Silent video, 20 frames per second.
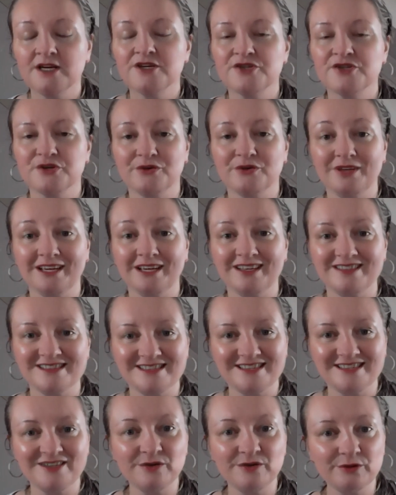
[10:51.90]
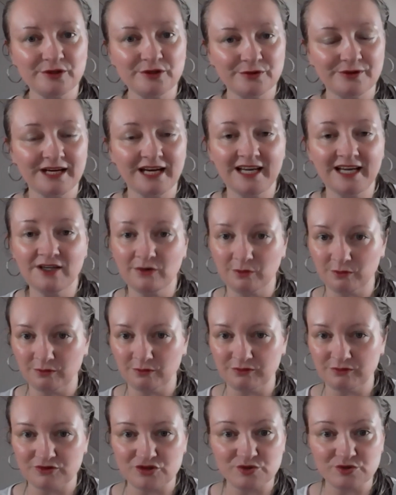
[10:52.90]
So they can still create
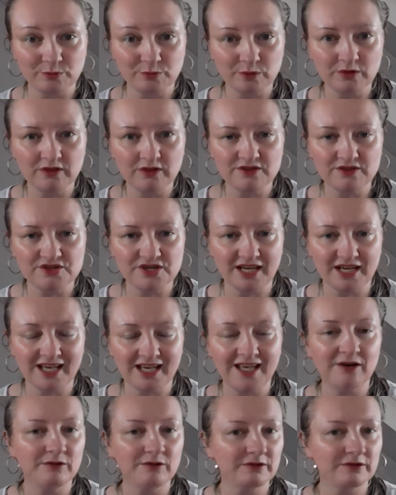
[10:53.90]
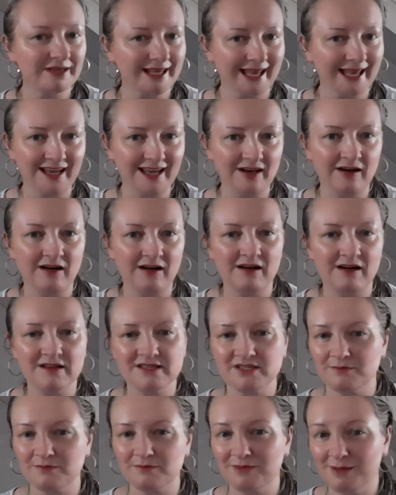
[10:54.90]
on a smaller scale
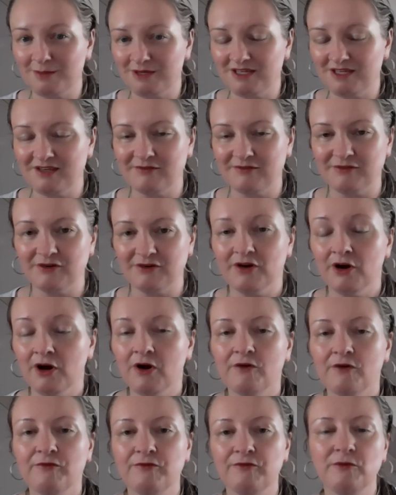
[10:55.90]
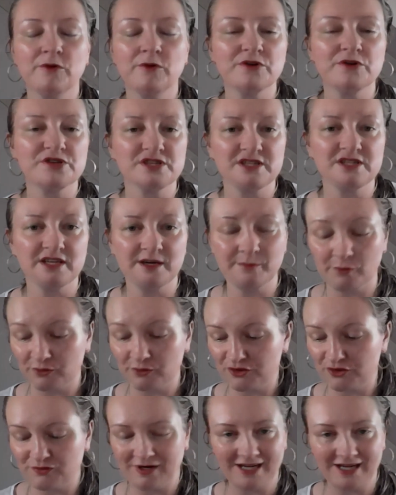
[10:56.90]
chaos, maybe even force them or
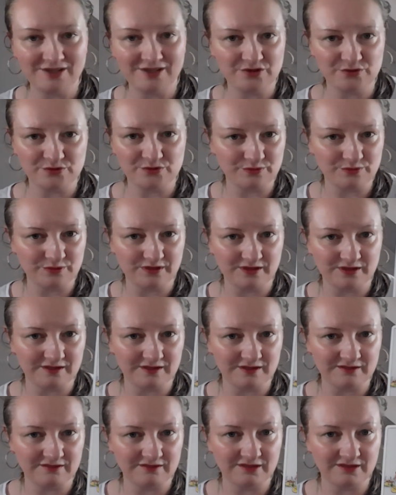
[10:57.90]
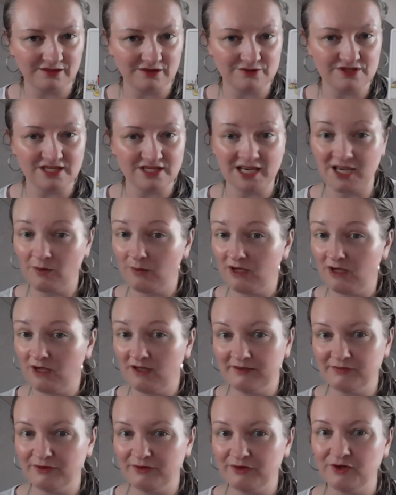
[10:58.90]
try to, say, well,
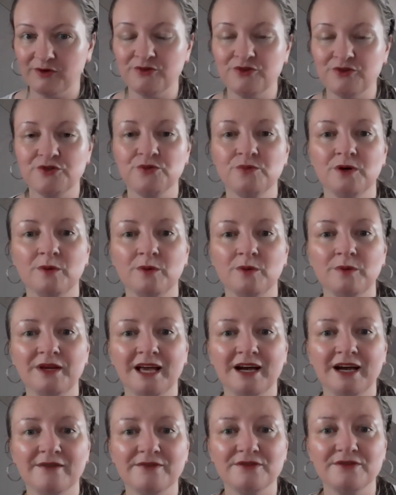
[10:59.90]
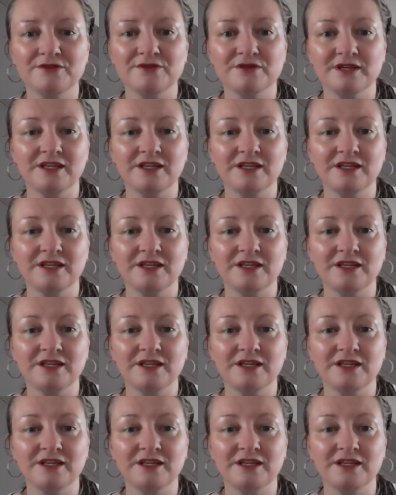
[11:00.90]
if you don't do what we have to,